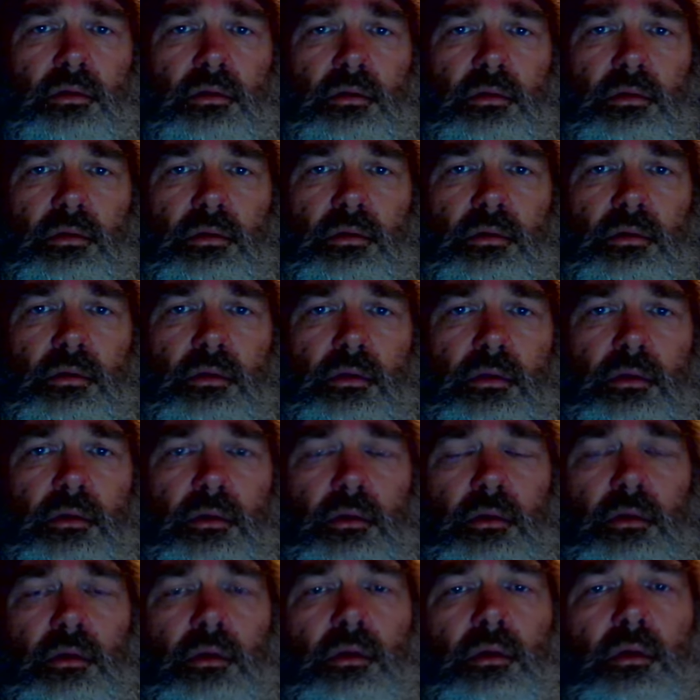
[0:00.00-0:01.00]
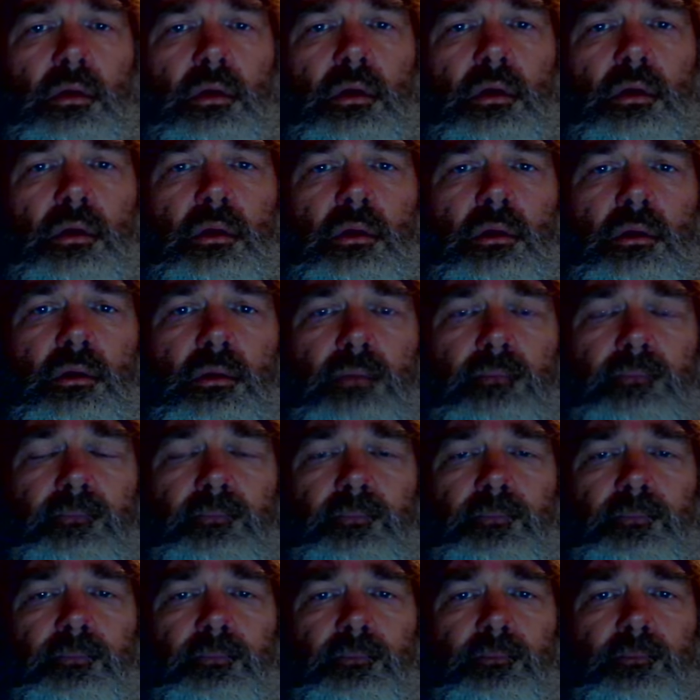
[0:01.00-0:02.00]

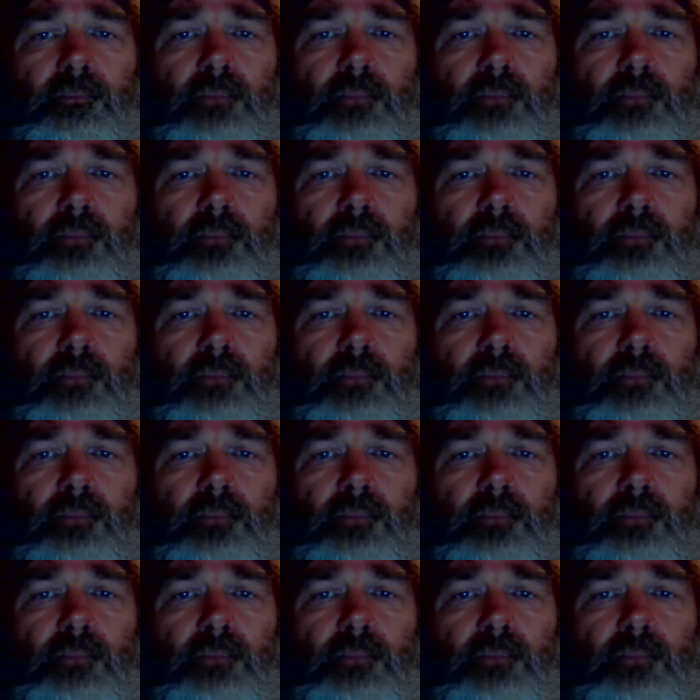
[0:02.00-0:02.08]
No one is speaking in this clip.